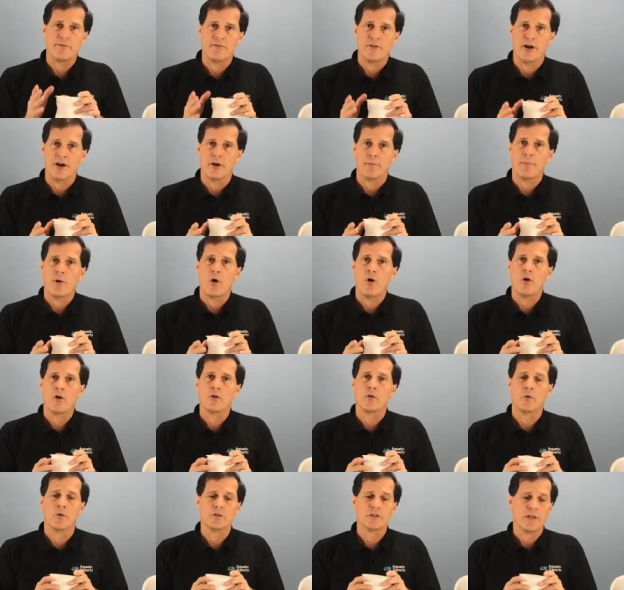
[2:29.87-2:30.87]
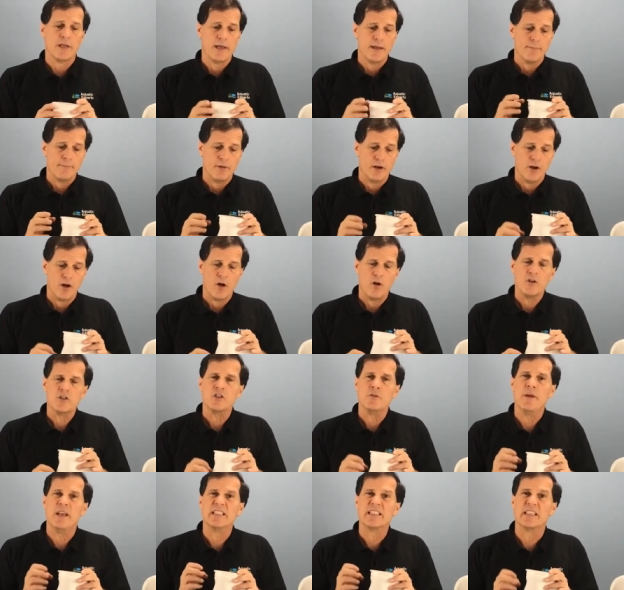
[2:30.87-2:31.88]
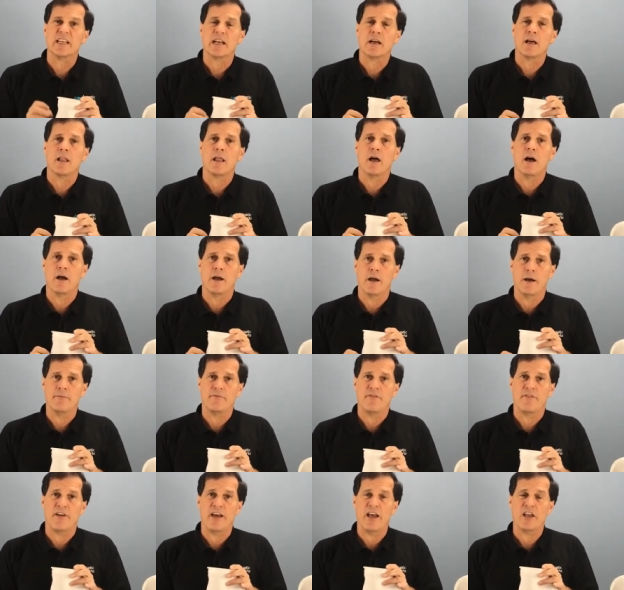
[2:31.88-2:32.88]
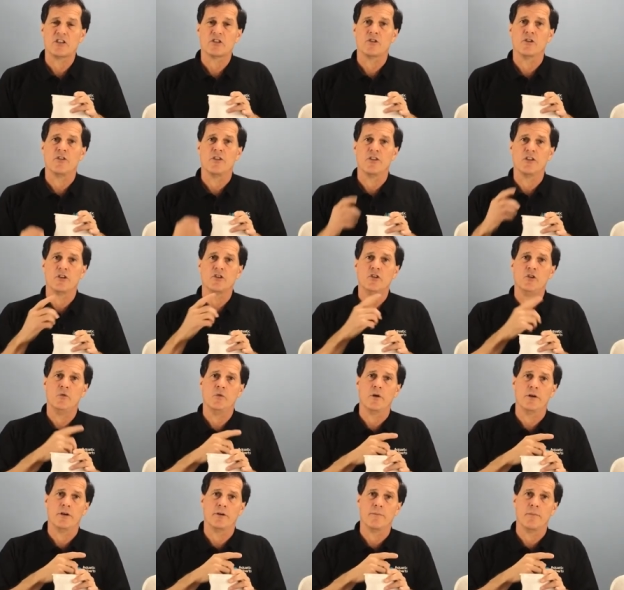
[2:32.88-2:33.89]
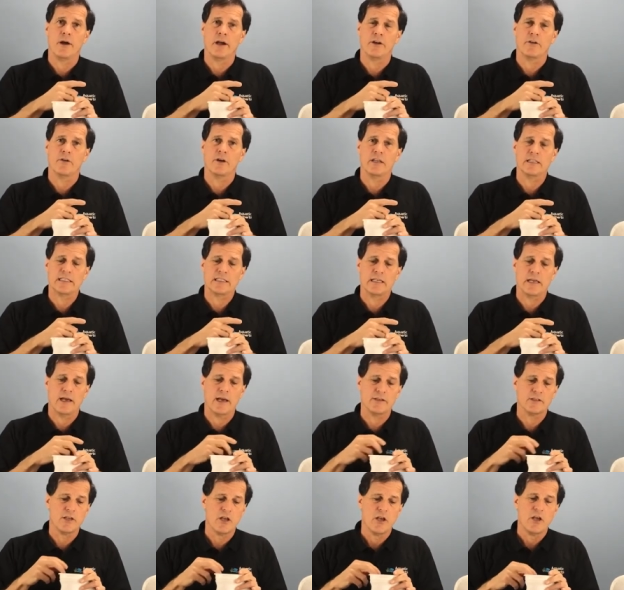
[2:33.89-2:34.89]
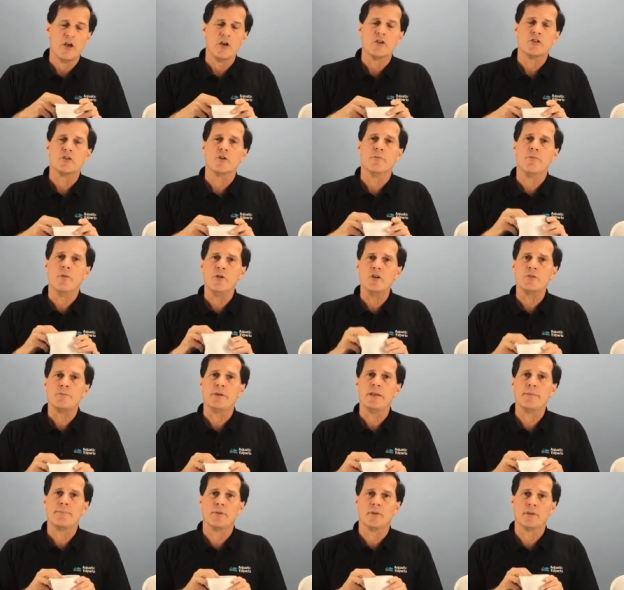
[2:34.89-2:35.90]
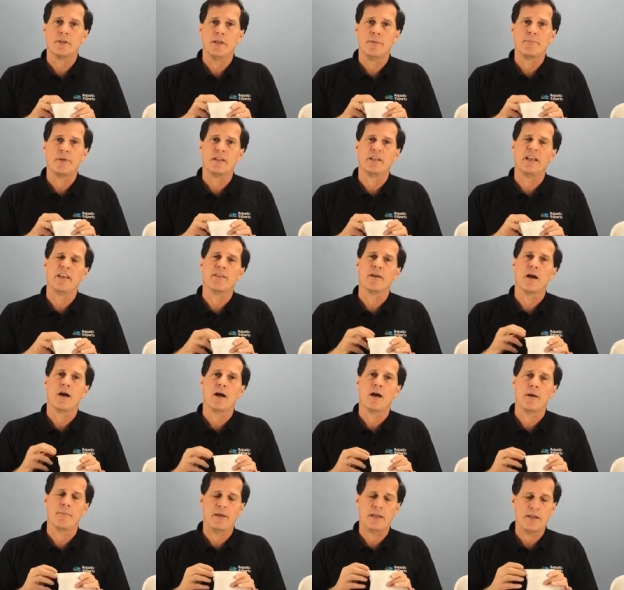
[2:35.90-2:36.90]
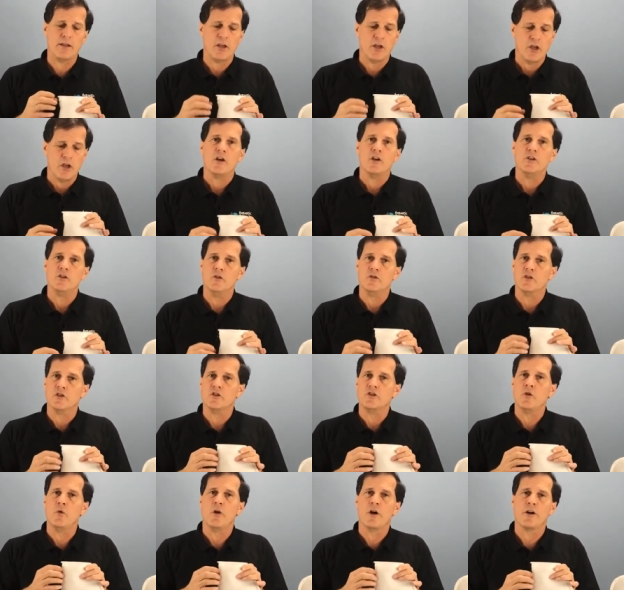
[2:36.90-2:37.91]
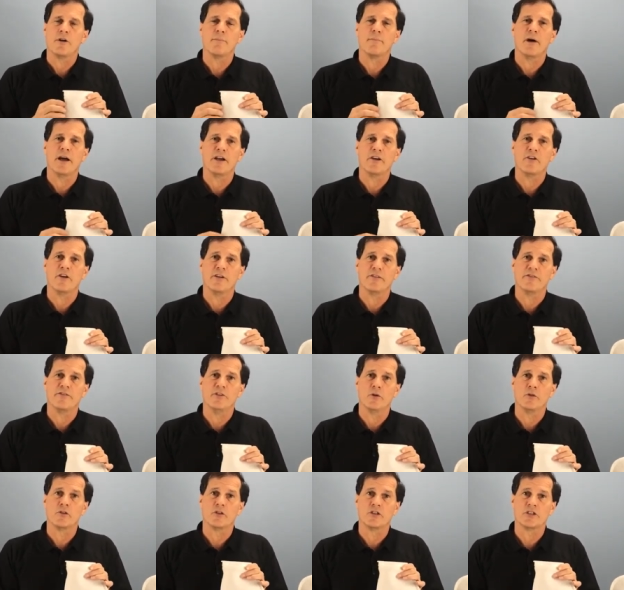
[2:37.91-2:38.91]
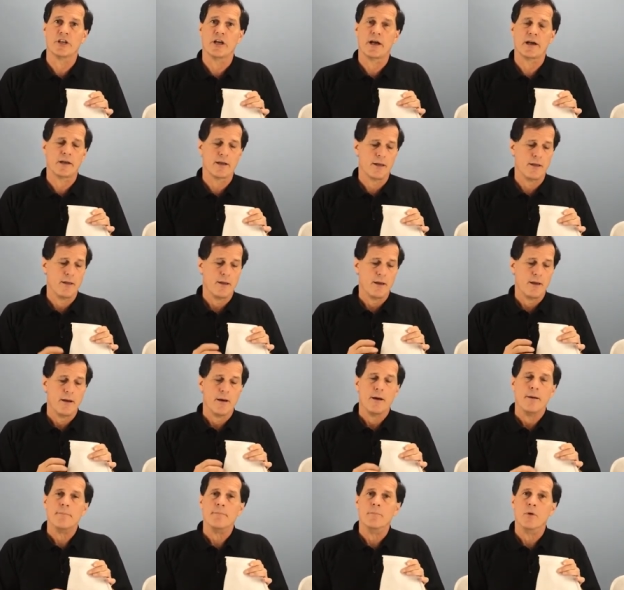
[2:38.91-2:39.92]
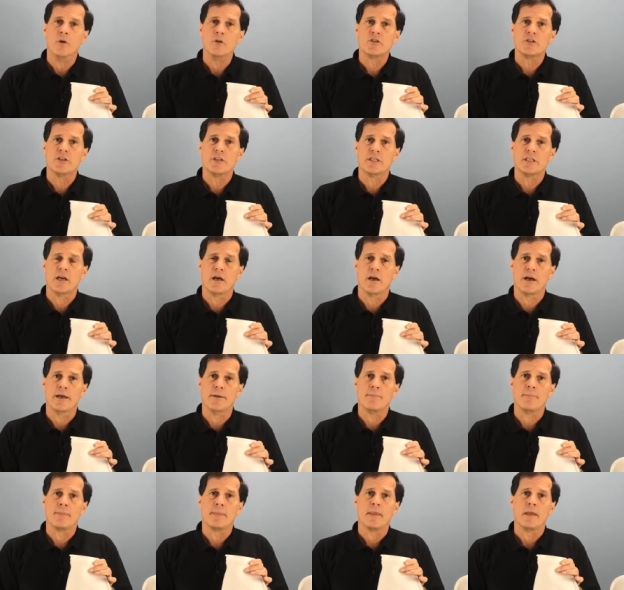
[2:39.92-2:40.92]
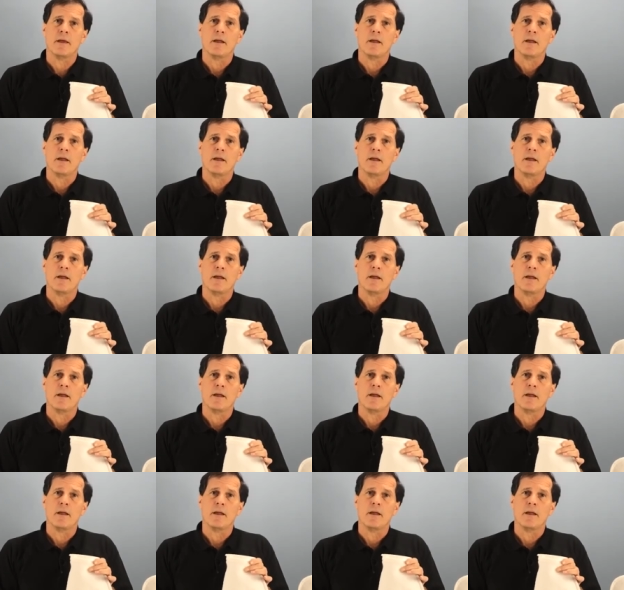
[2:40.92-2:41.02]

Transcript: finer particles, but also means it's going to clog up faster than the 200 micron size. So most people typically in the hobby use a 200 micron filter sock most of the time,